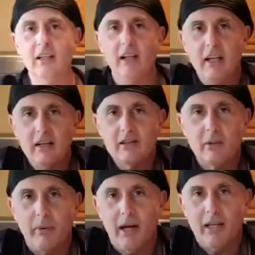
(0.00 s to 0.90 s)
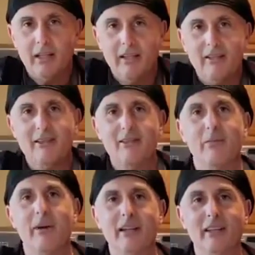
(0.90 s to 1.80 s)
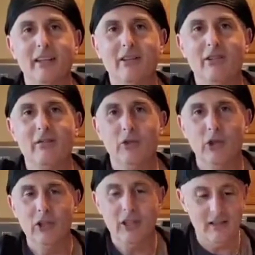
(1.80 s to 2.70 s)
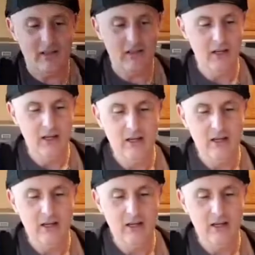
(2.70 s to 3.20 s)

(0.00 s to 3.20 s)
Layers upon layers upon layers of goodness,